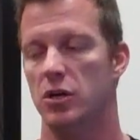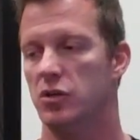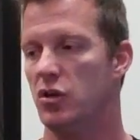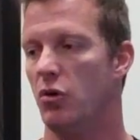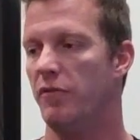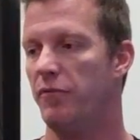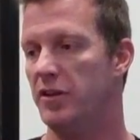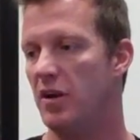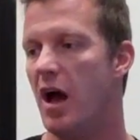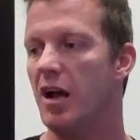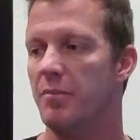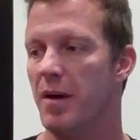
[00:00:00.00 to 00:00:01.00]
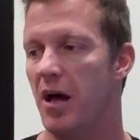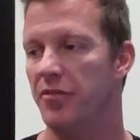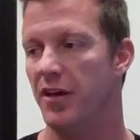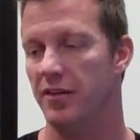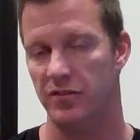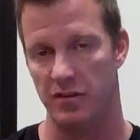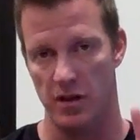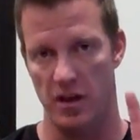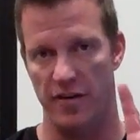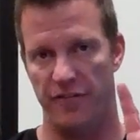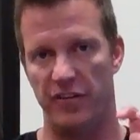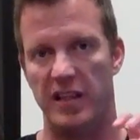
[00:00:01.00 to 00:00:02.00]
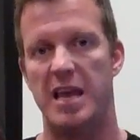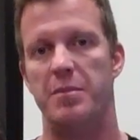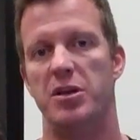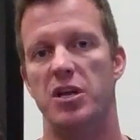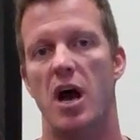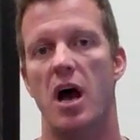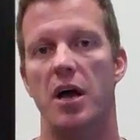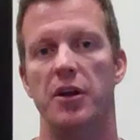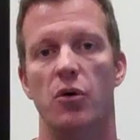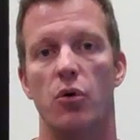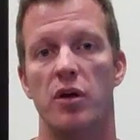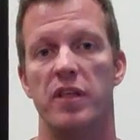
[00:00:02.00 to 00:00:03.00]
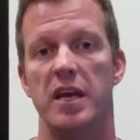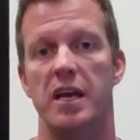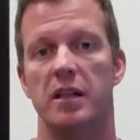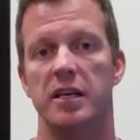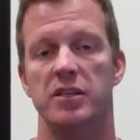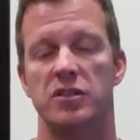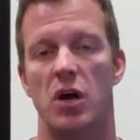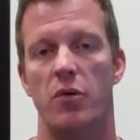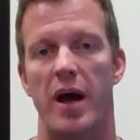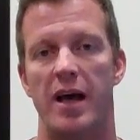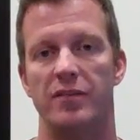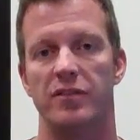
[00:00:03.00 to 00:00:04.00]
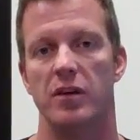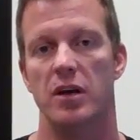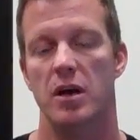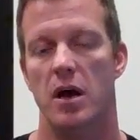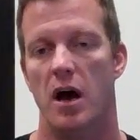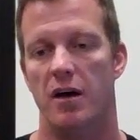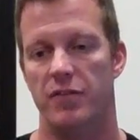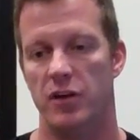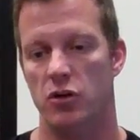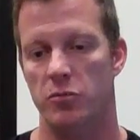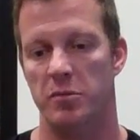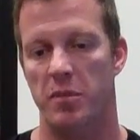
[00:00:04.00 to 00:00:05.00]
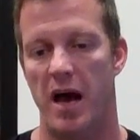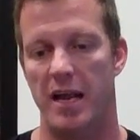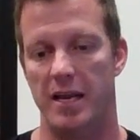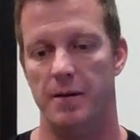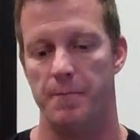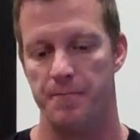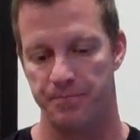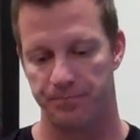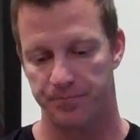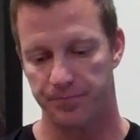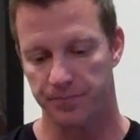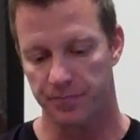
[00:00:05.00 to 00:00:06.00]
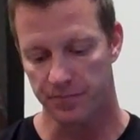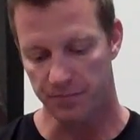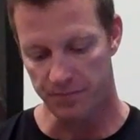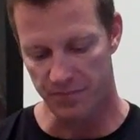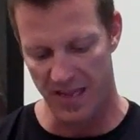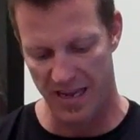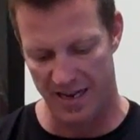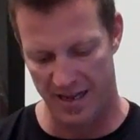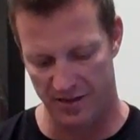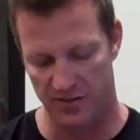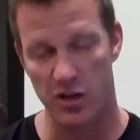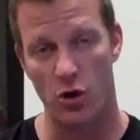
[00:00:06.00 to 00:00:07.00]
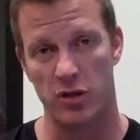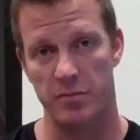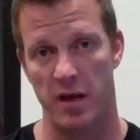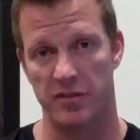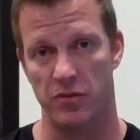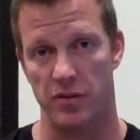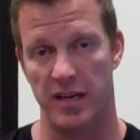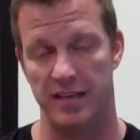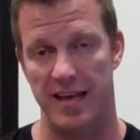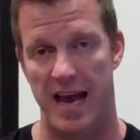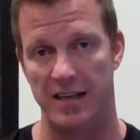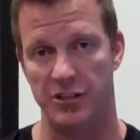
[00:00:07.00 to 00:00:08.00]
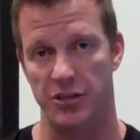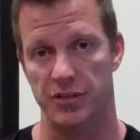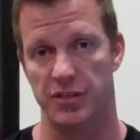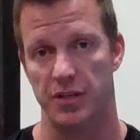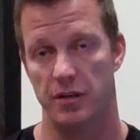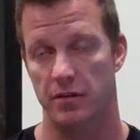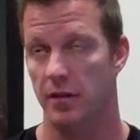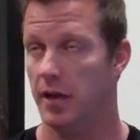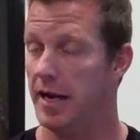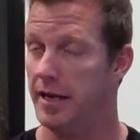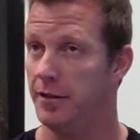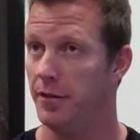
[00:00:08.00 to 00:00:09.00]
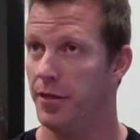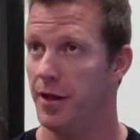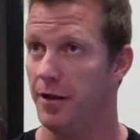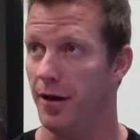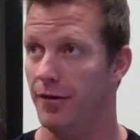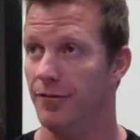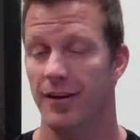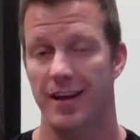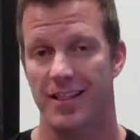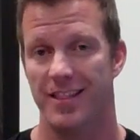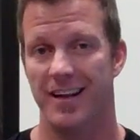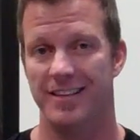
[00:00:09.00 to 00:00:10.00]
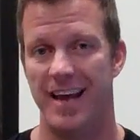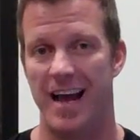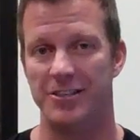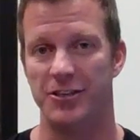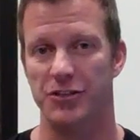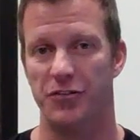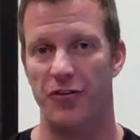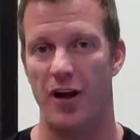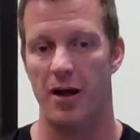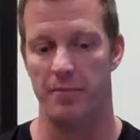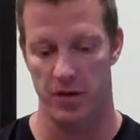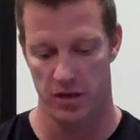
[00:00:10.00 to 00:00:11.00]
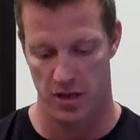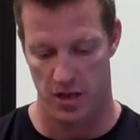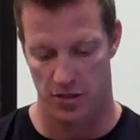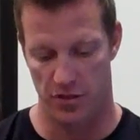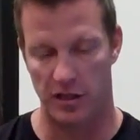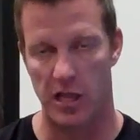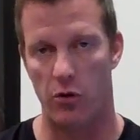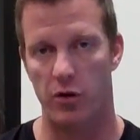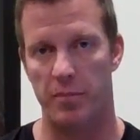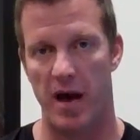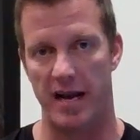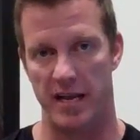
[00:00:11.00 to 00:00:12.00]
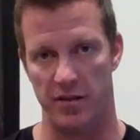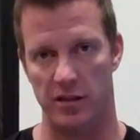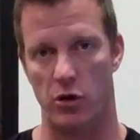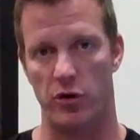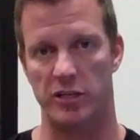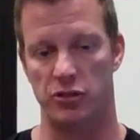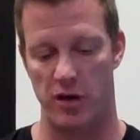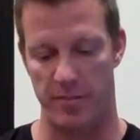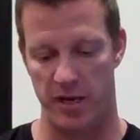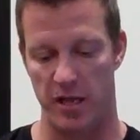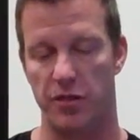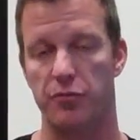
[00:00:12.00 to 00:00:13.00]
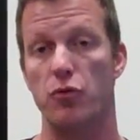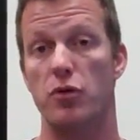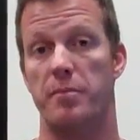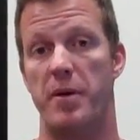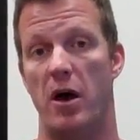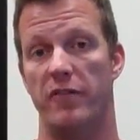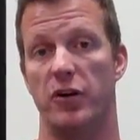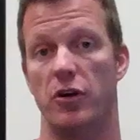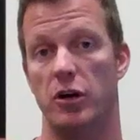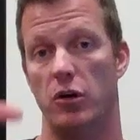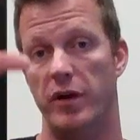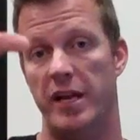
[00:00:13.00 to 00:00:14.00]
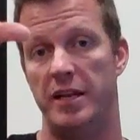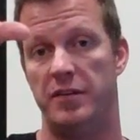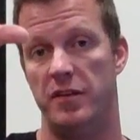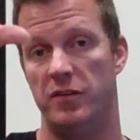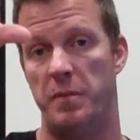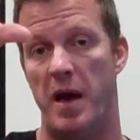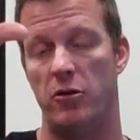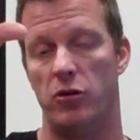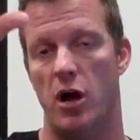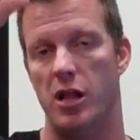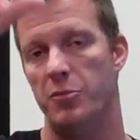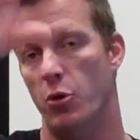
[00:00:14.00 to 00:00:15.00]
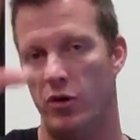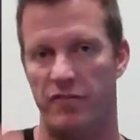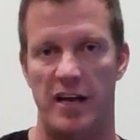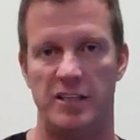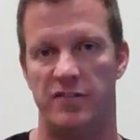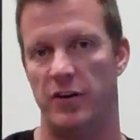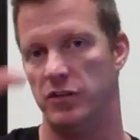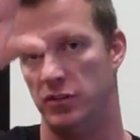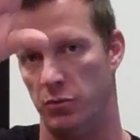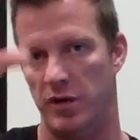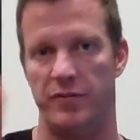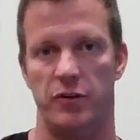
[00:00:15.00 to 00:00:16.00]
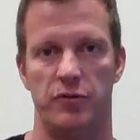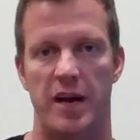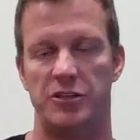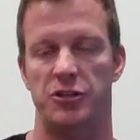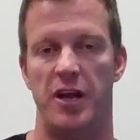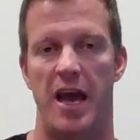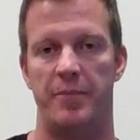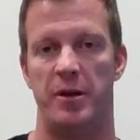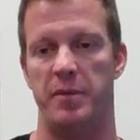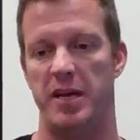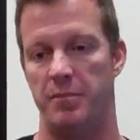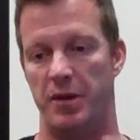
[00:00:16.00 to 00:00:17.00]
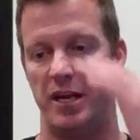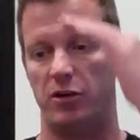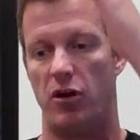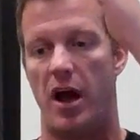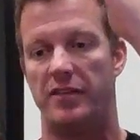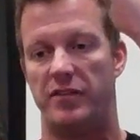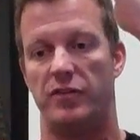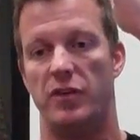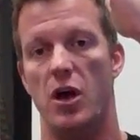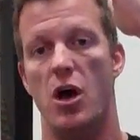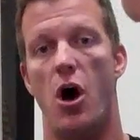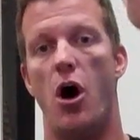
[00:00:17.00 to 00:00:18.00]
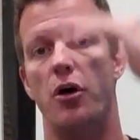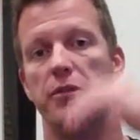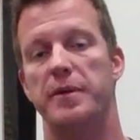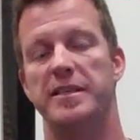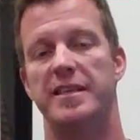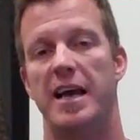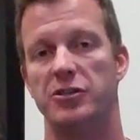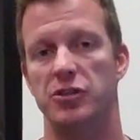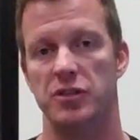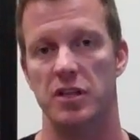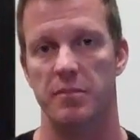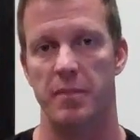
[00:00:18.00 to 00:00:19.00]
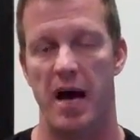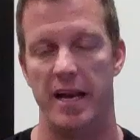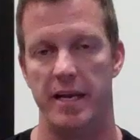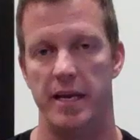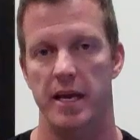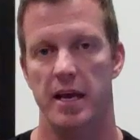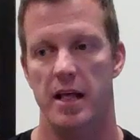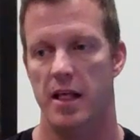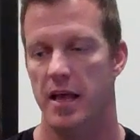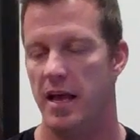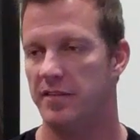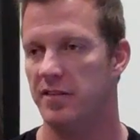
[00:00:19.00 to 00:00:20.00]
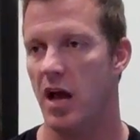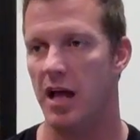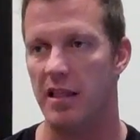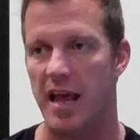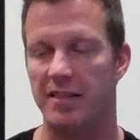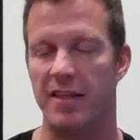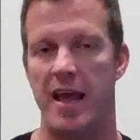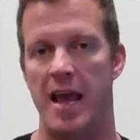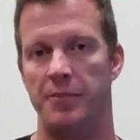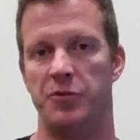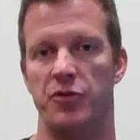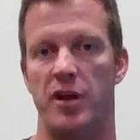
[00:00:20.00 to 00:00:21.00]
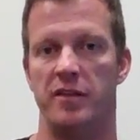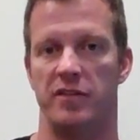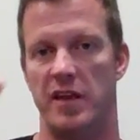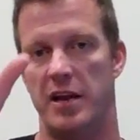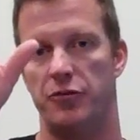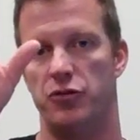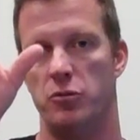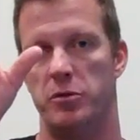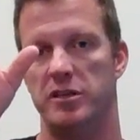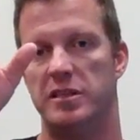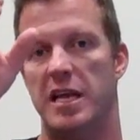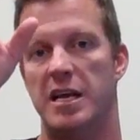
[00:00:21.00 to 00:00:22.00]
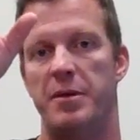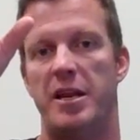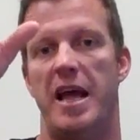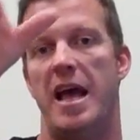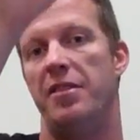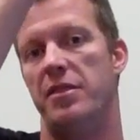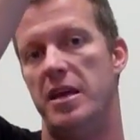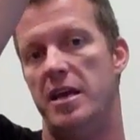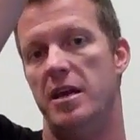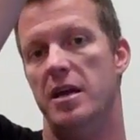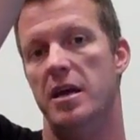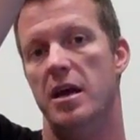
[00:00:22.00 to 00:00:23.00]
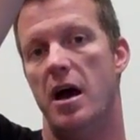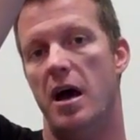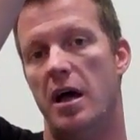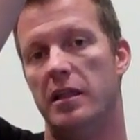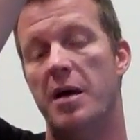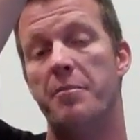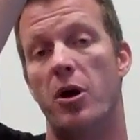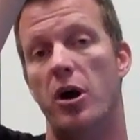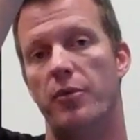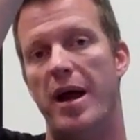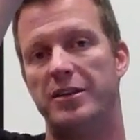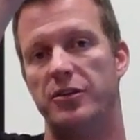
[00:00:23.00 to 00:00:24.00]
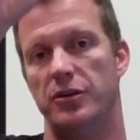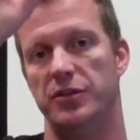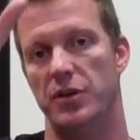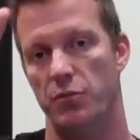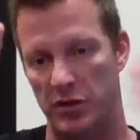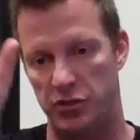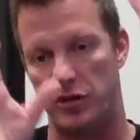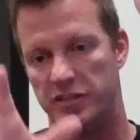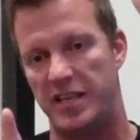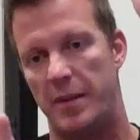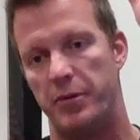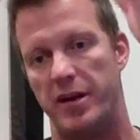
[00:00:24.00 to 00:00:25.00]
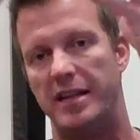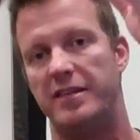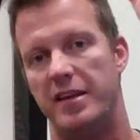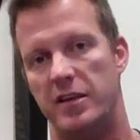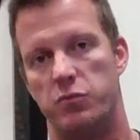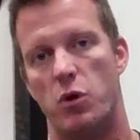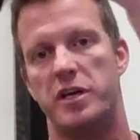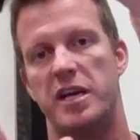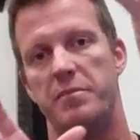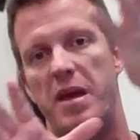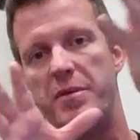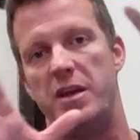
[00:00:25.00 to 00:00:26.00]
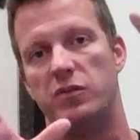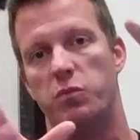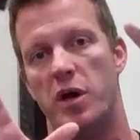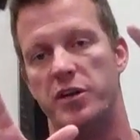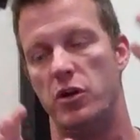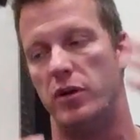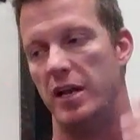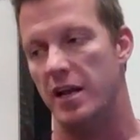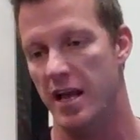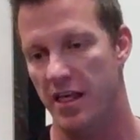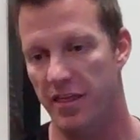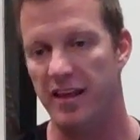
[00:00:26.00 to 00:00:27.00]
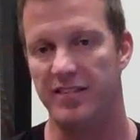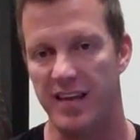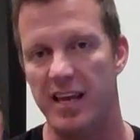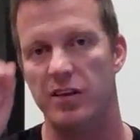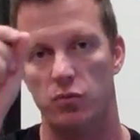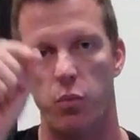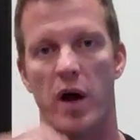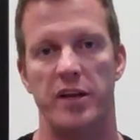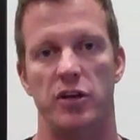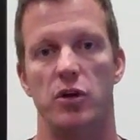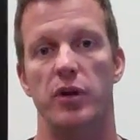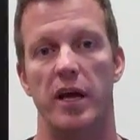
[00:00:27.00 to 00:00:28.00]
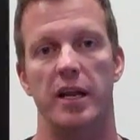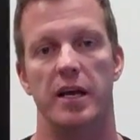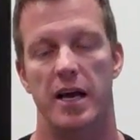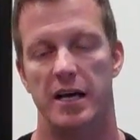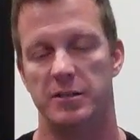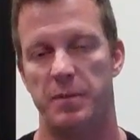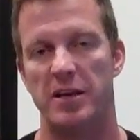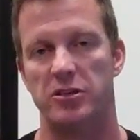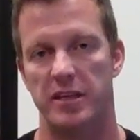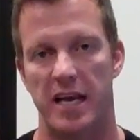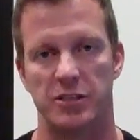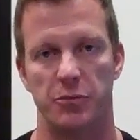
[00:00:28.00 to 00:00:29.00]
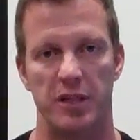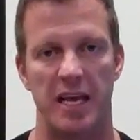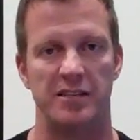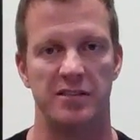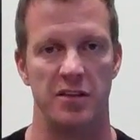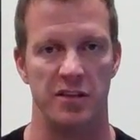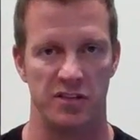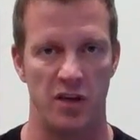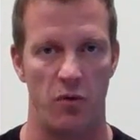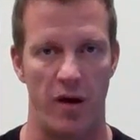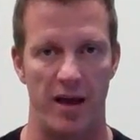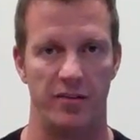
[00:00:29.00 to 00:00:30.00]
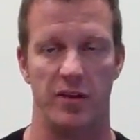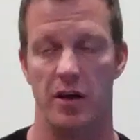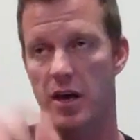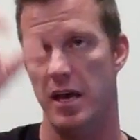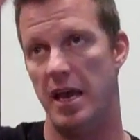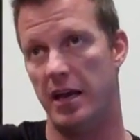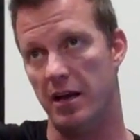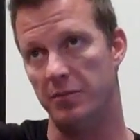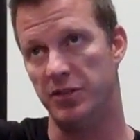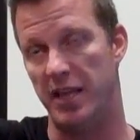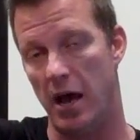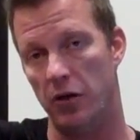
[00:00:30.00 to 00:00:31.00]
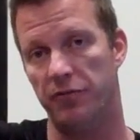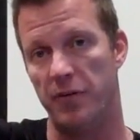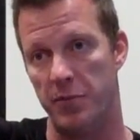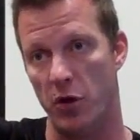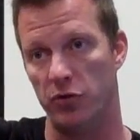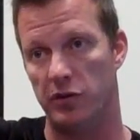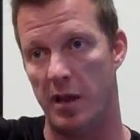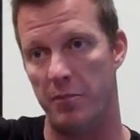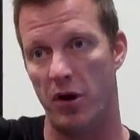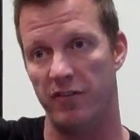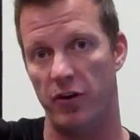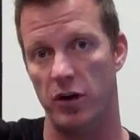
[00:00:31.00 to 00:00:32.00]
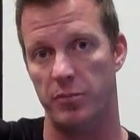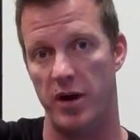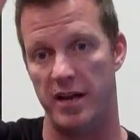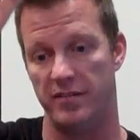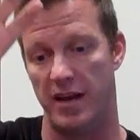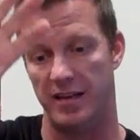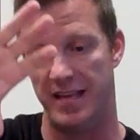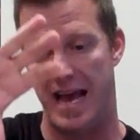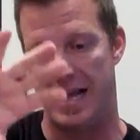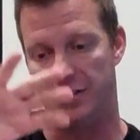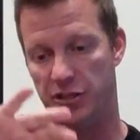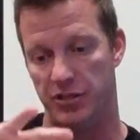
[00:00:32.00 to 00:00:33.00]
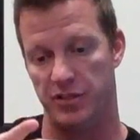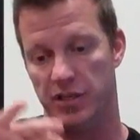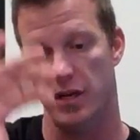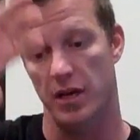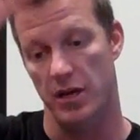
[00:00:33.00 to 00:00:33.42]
So if we talk about this filet mignon or the iliopsoas of the human body, it is the only muscle that attaches, that I can think of, that attaches from the lower body, the lower extremity, through the pelvic girdle and into the spinal column, or vice versa, whatever direction you happen to be in. But it crosses all 3 sections of the body. It's not like the hamstring, the sacrotuberous ligament, and the lumbar erectors, which are separate entities working maybe as one unit. This is one unit, especially as it relates to the psoas. It comes down from those lumbar vertebrae, attaches